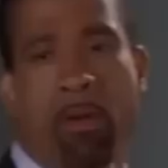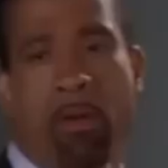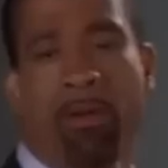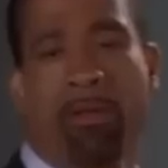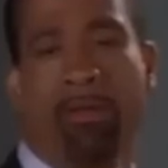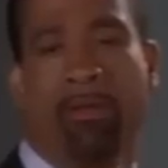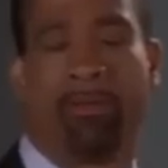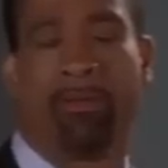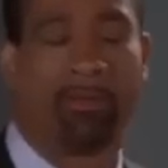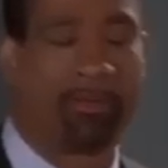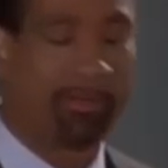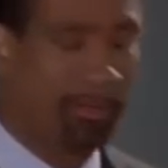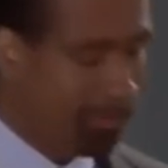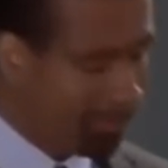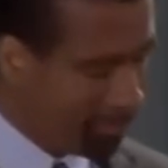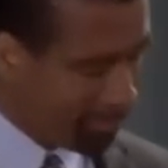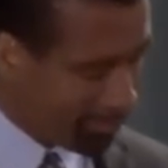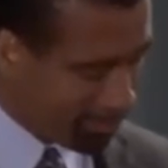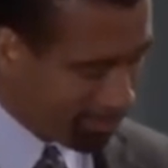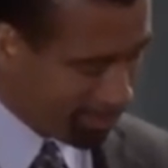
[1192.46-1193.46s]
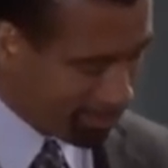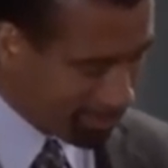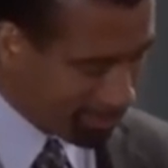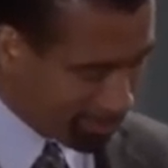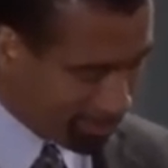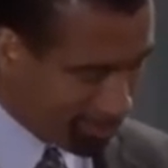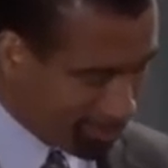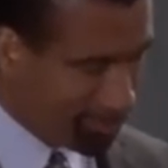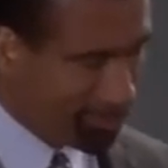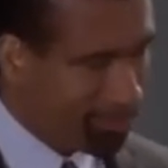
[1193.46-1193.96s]
reaffirms that he's his
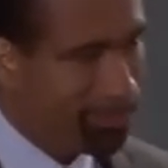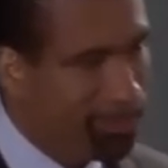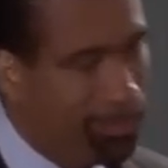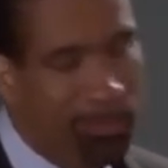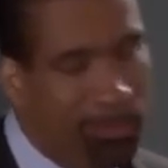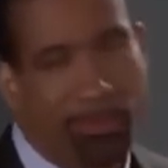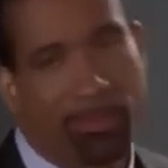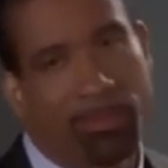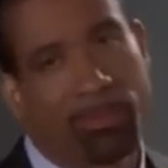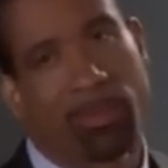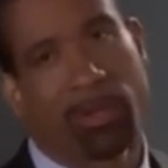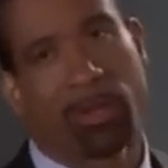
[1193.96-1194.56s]
own person,